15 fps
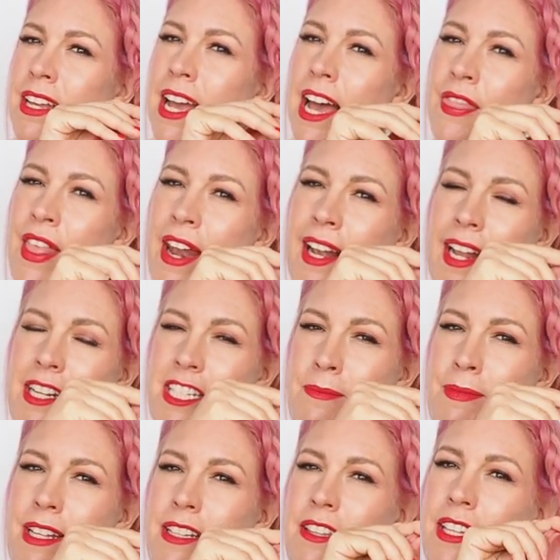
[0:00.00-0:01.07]
And that'll actually
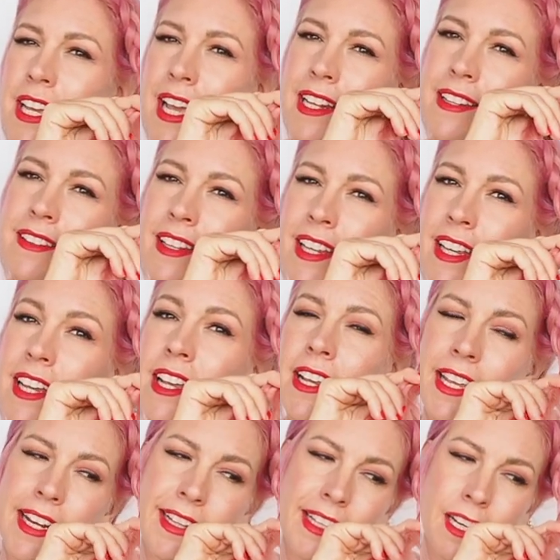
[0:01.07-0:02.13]
mean that the ends here
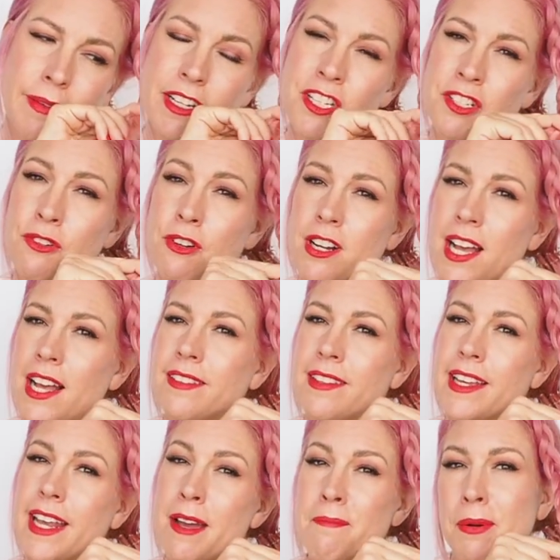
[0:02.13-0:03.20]
get a little bit shorter as they
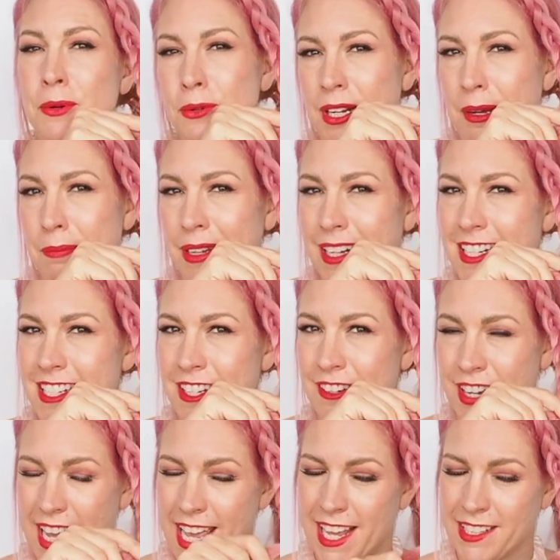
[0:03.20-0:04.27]
get pulled up into your
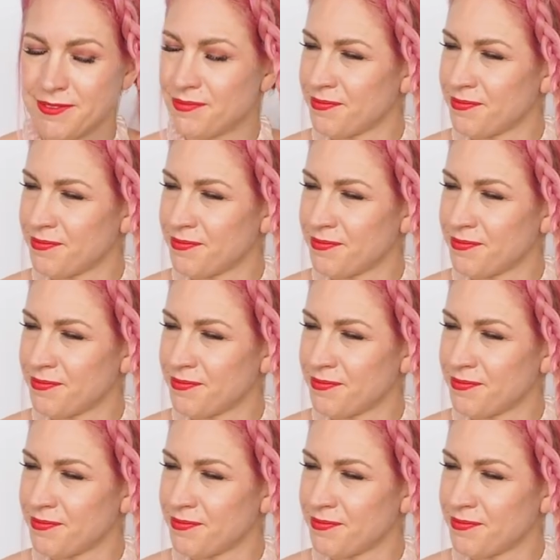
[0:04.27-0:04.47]
hair.